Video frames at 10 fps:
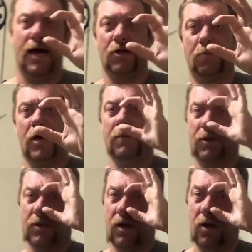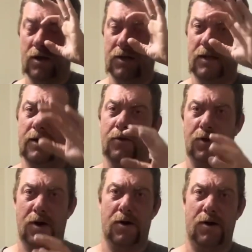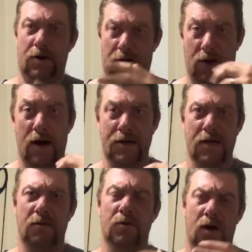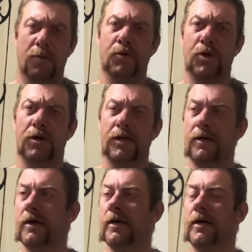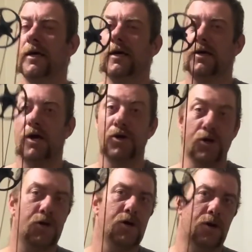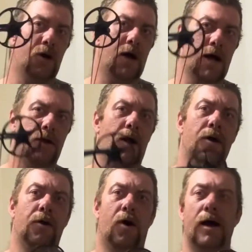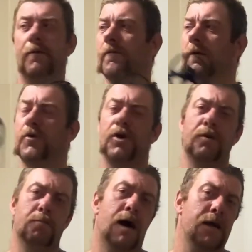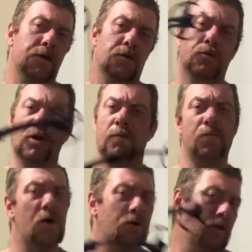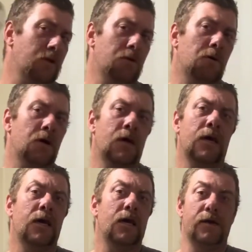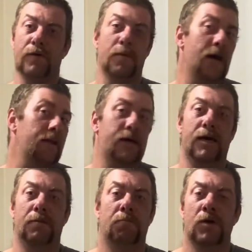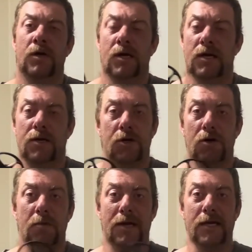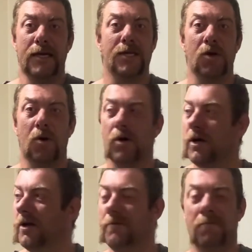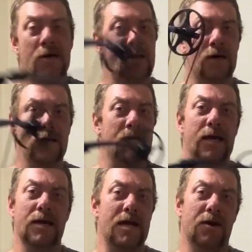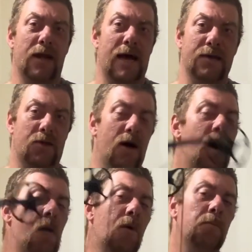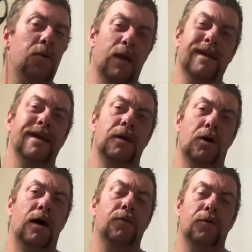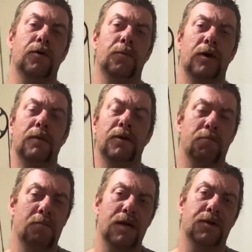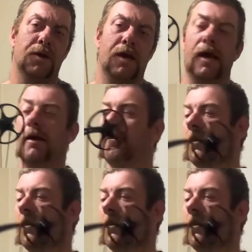peep because I like to let a lot of light in when I'm shooting. Because I do shoot a lot at low light if I'm shooting bunnies or I'm shooting foxes, or if I'm out there doing my deer stalking and I see a deer at last light, I want plenty of light through the peep as much as I can